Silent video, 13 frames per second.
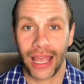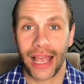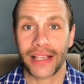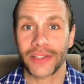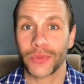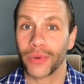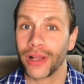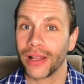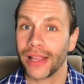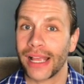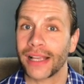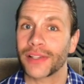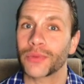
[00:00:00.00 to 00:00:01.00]
as well
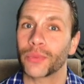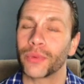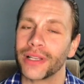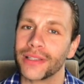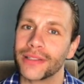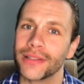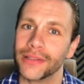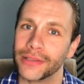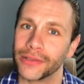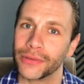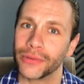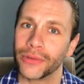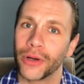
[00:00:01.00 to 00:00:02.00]
as what to
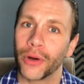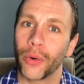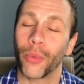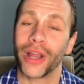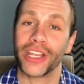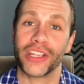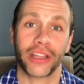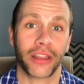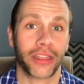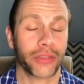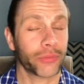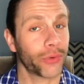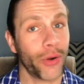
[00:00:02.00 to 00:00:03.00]
do when you get
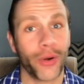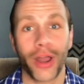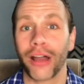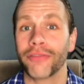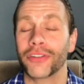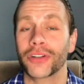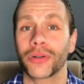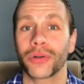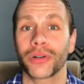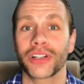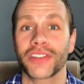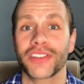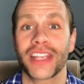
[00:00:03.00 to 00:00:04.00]
thrown off your
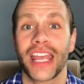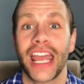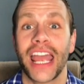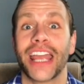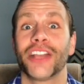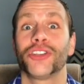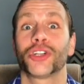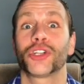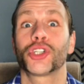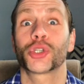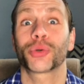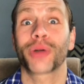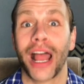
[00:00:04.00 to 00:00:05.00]
course and you're
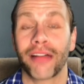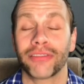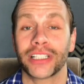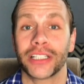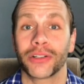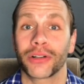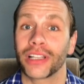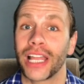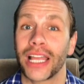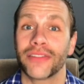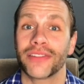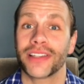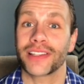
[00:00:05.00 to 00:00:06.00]
traveling or
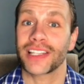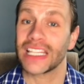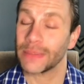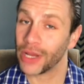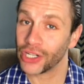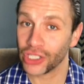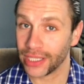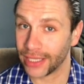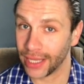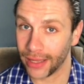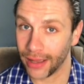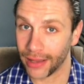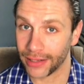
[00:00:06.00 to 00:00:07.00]
life is especially
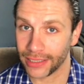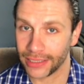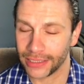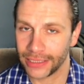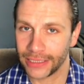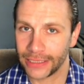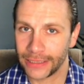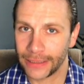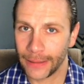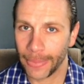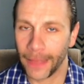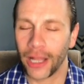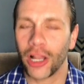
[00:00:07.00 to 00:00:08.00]
chaotic.
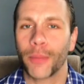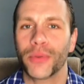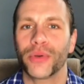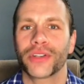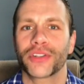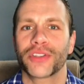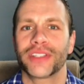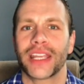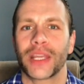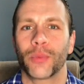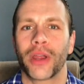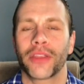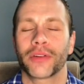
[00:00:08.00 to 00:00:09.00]
I'll help you
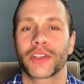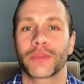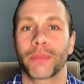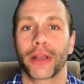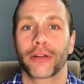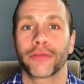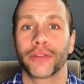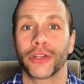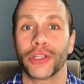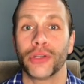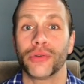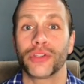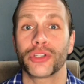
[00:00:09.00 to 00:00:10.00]
understand whether it's better for
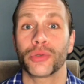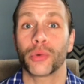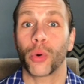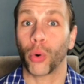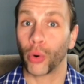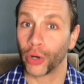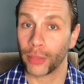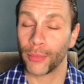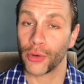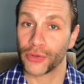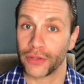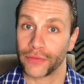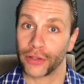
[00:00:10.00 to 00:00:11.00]
you to order
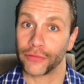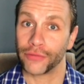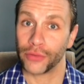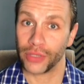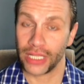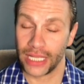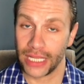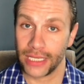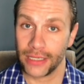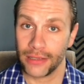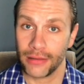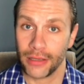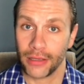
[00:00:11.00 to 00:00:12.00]
most of your food
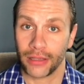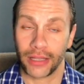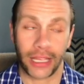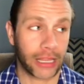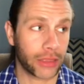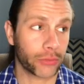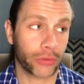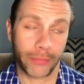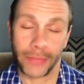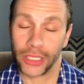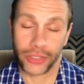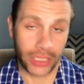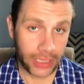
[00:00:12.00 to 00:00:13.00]
in, like through a
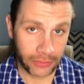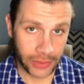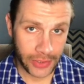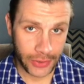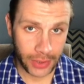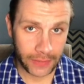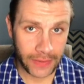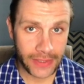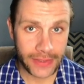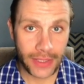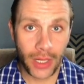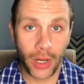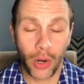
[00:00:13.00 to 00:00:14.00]
meal delivery
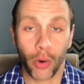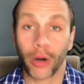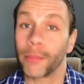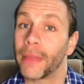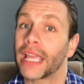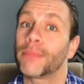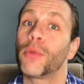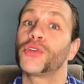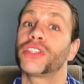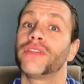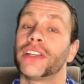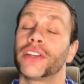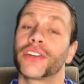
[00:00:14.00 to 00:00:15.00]
service, or make most
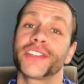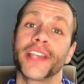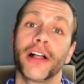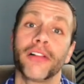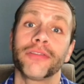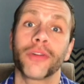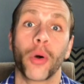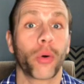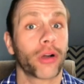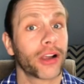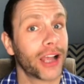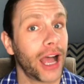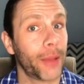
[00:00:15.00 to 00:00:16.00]
of it yourself, or
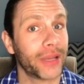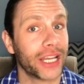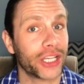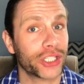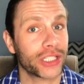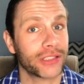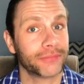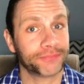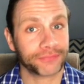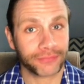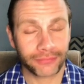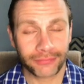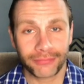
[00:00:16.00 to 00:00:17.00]
a combination
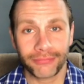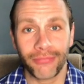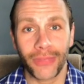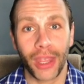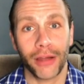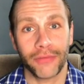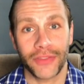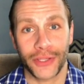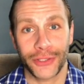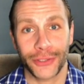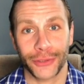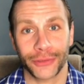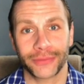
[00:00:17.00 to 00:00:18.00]
of the
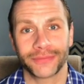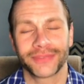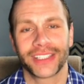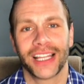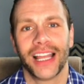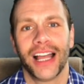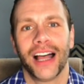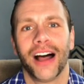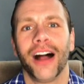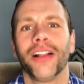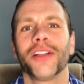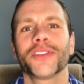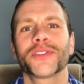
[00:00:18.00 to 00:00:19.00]
2.
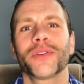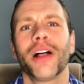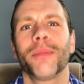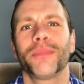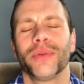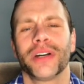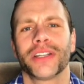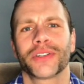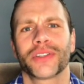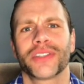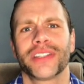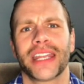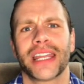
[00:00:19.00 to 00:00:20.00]
I'll also help you
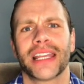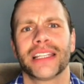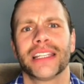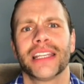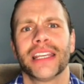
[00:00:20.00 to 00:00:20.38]
understand